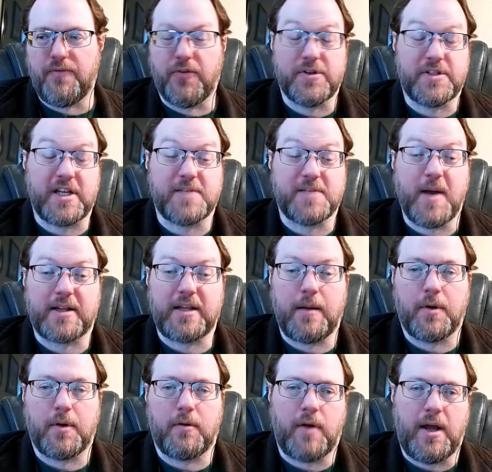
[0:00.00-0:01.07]
first expecting
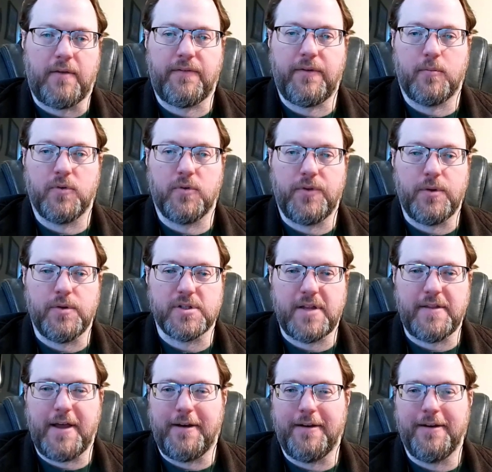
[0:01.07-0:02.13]
I'm going to write film reviews,
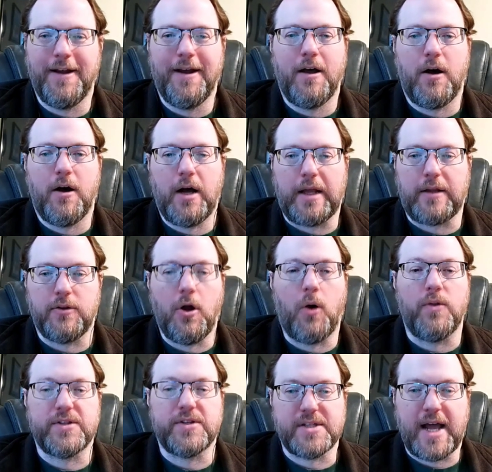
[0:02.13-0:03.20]
and then like,
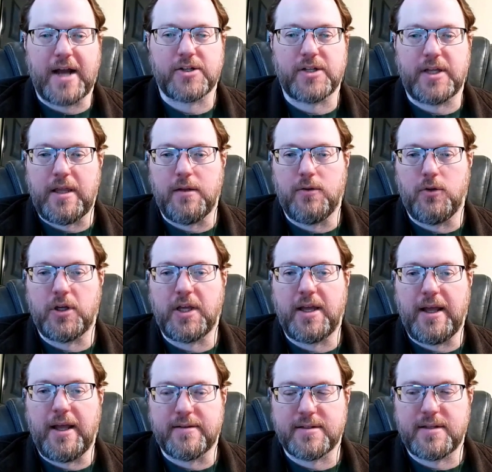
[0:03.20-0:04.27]
no, this is actually
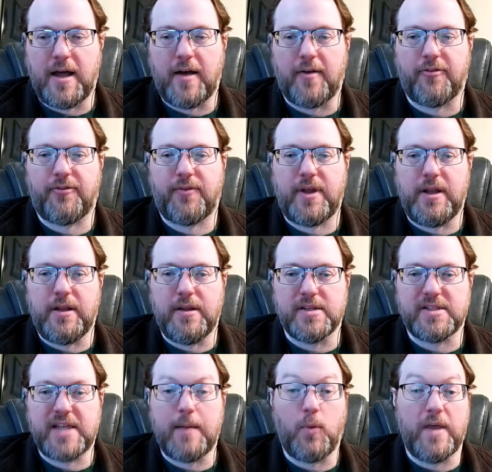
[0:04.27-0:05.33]
looking at stuff in the
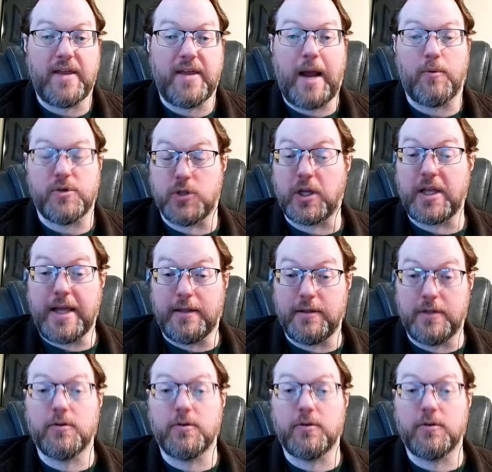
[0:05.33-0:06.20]
same way that I was looking at